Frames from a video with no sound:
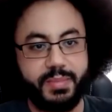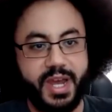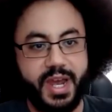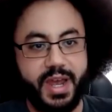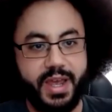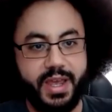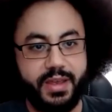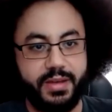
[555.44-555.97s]

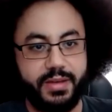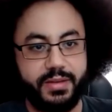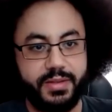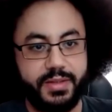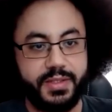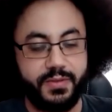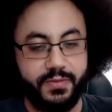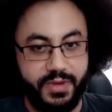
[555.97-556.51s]
by
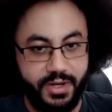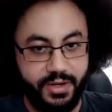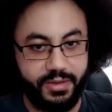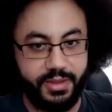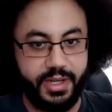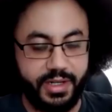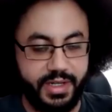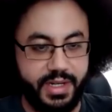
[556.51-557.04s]
severe
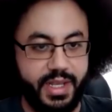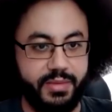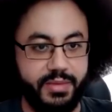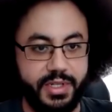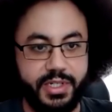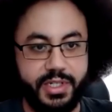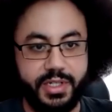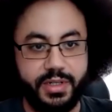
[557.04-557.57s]
lung
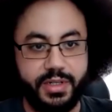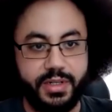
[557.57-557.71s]
damage,